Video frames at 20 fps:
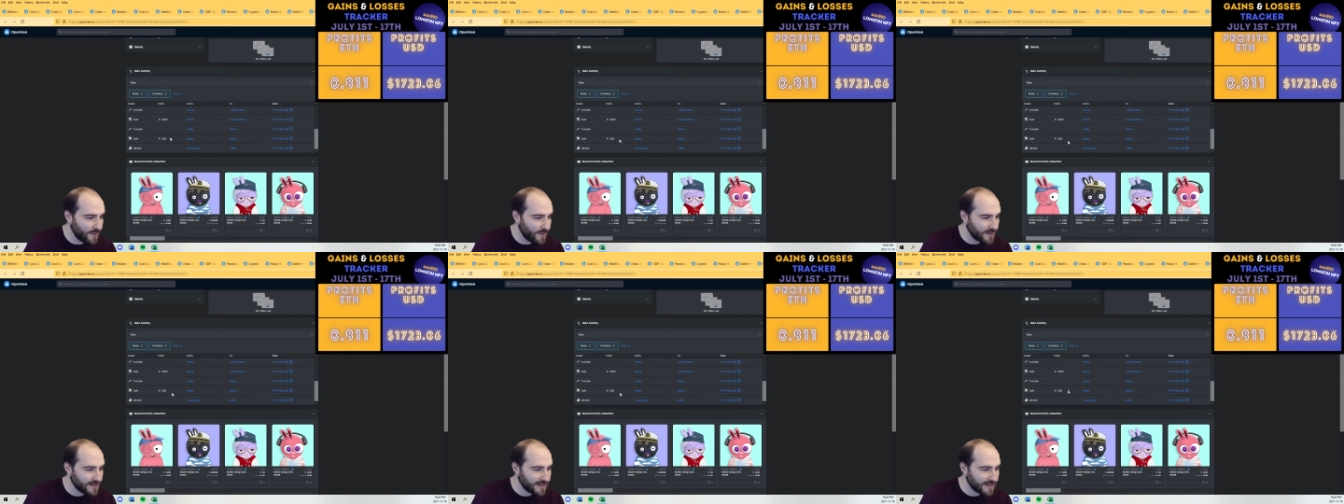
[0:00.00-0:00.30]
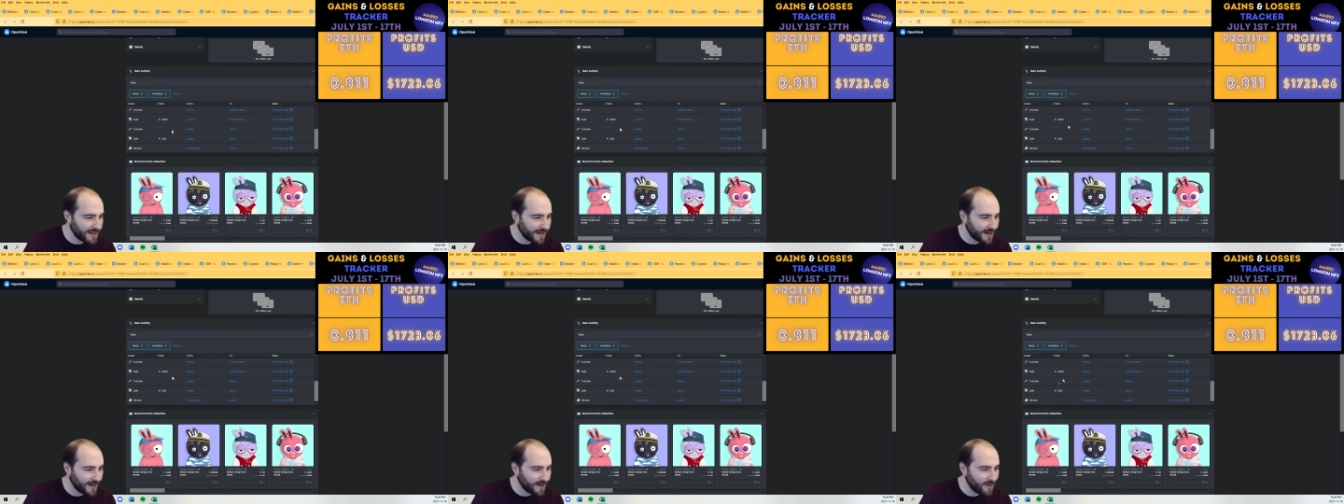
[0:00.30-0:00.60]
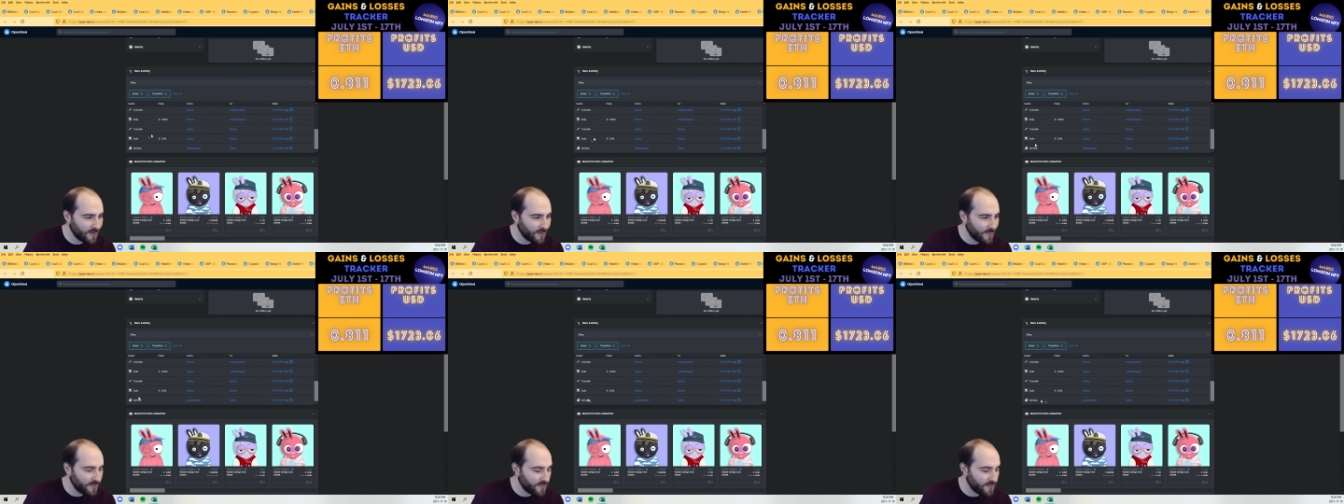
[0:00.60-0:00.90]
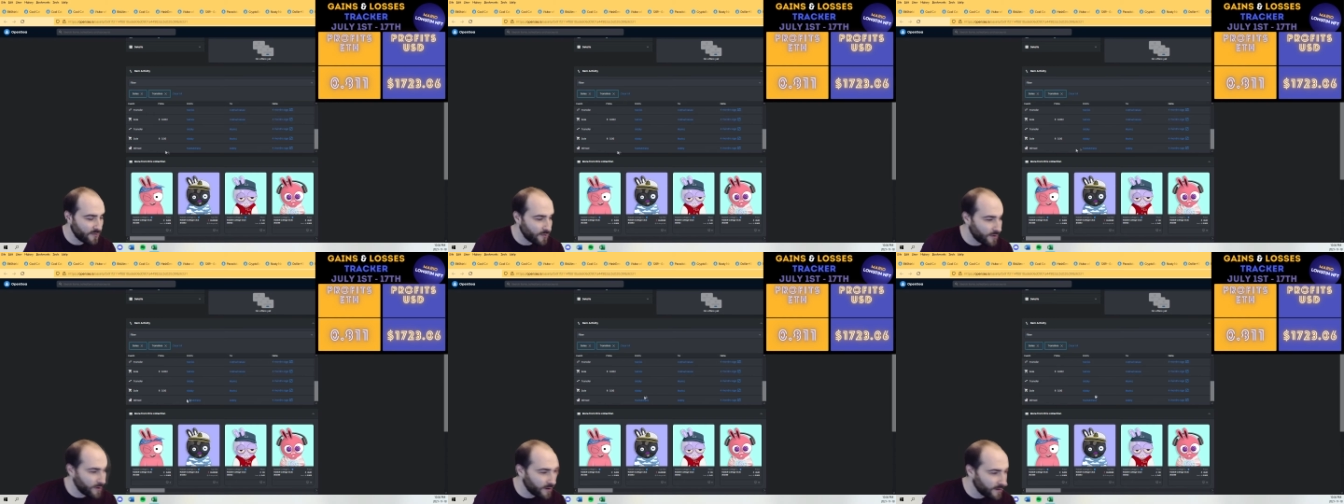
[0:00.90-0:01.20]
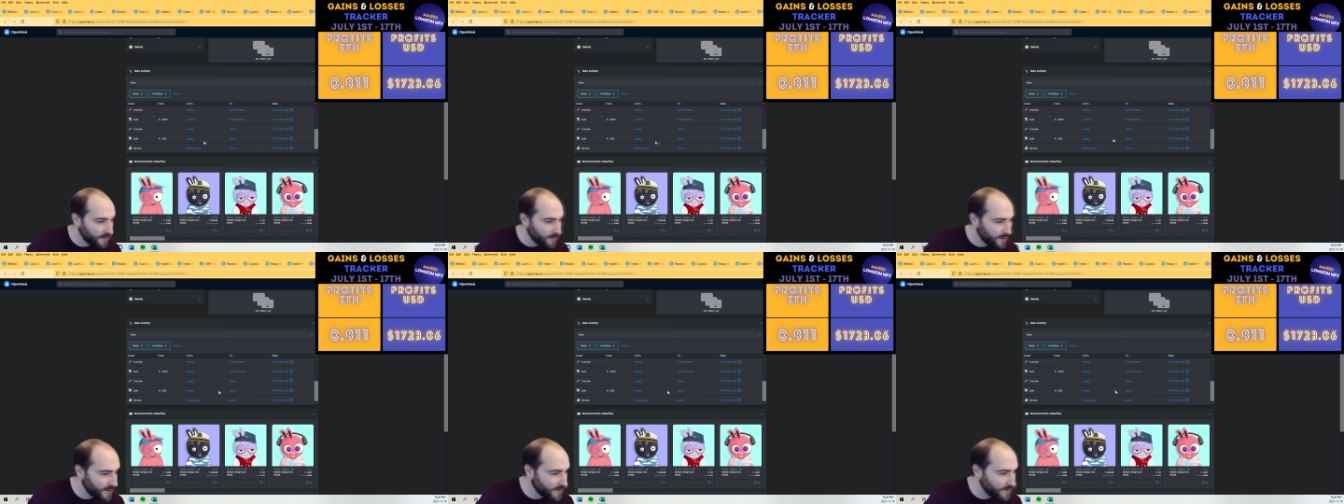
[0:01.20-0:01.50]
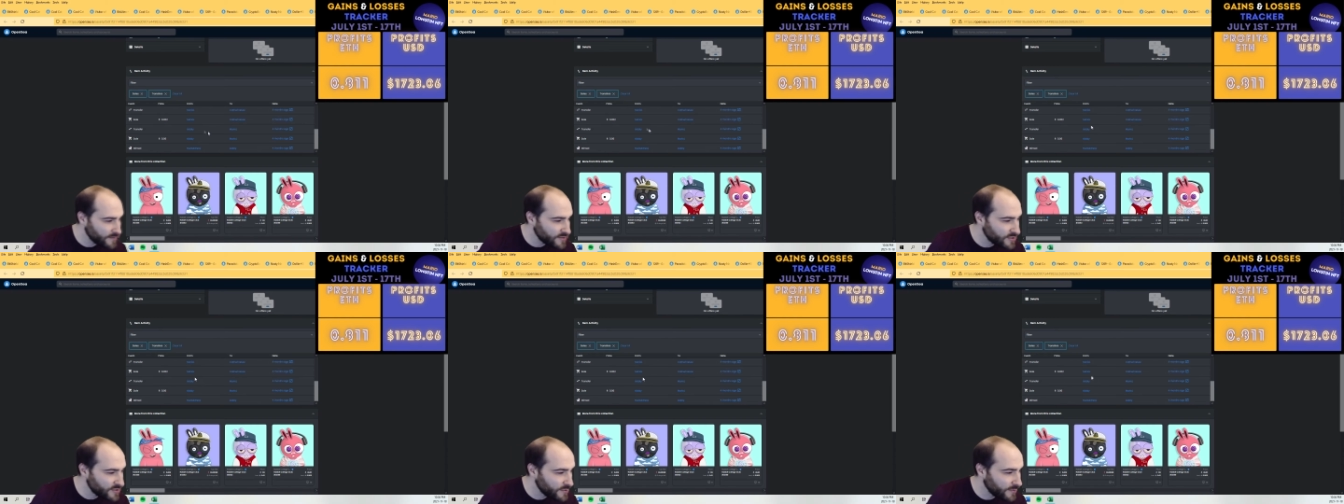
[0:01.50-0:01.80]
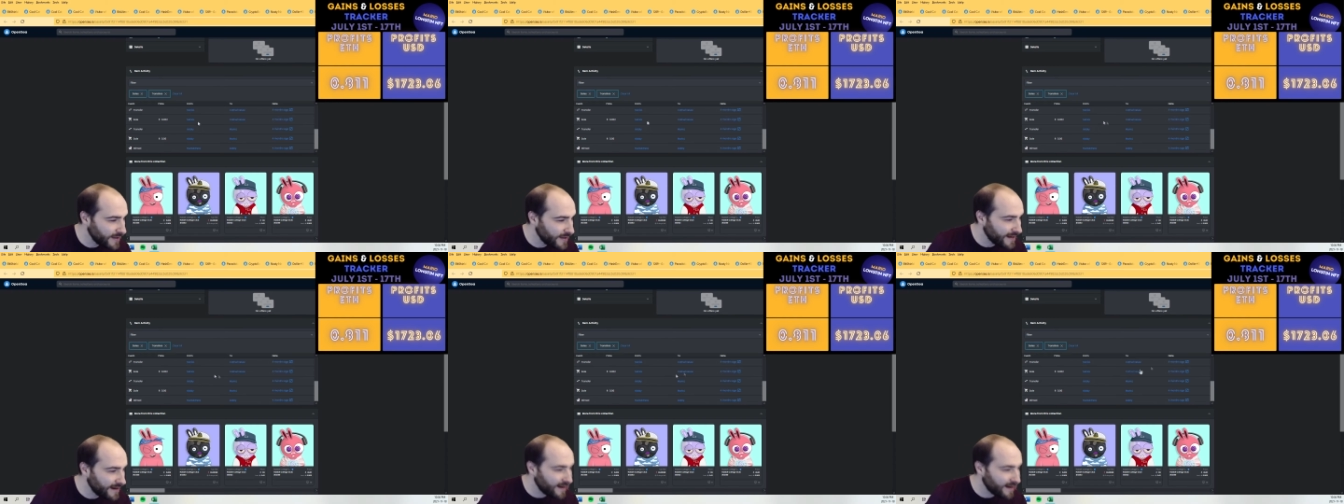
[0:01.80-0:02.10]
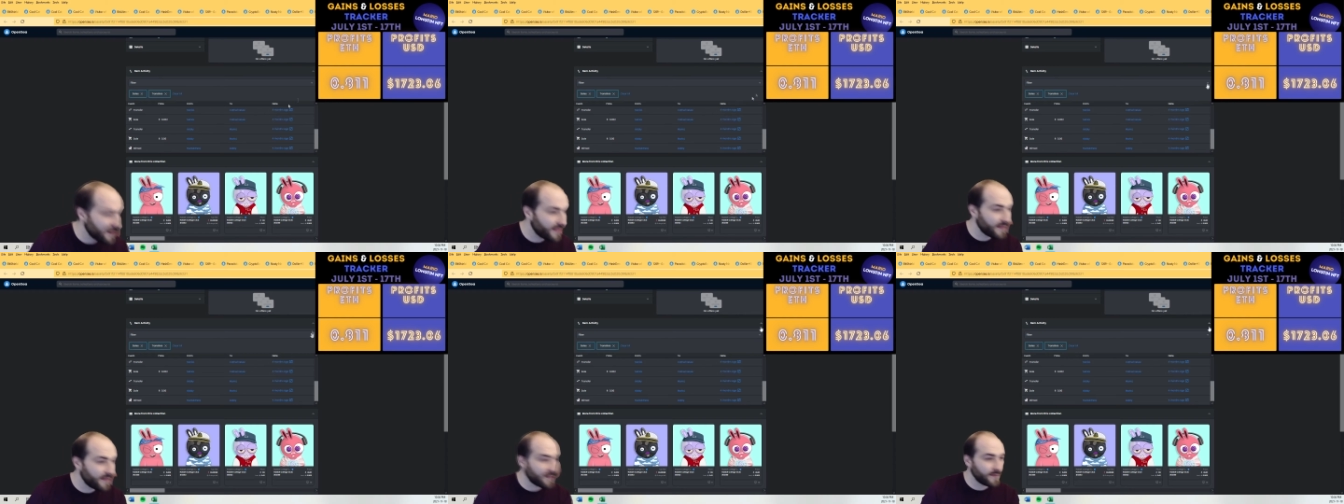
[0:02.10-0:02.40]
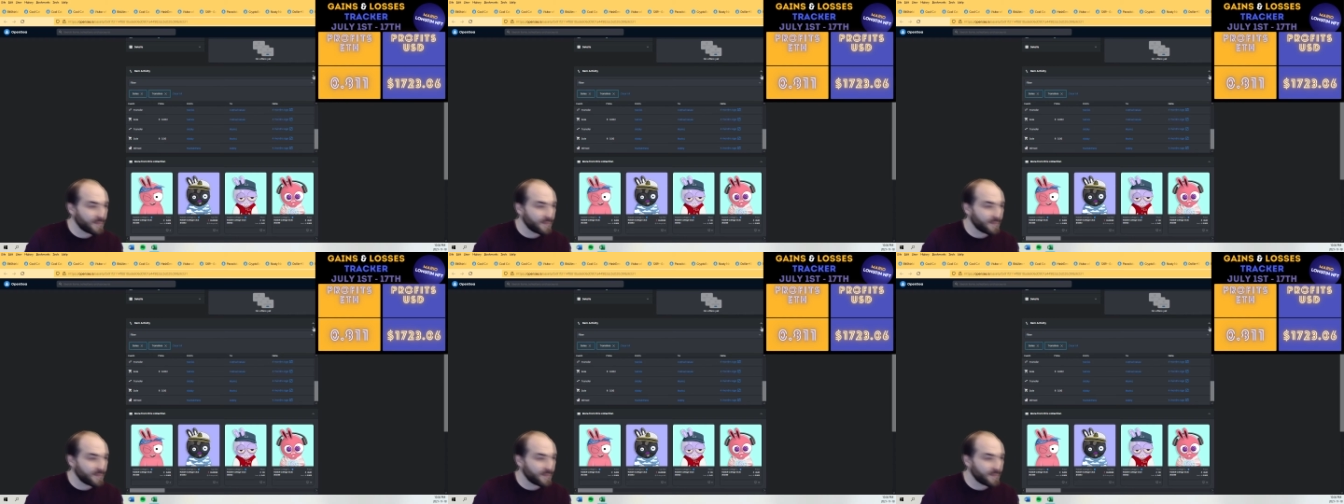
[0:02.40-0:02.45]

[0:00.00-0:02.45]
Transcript: to let it go before it was too late, kind of thing.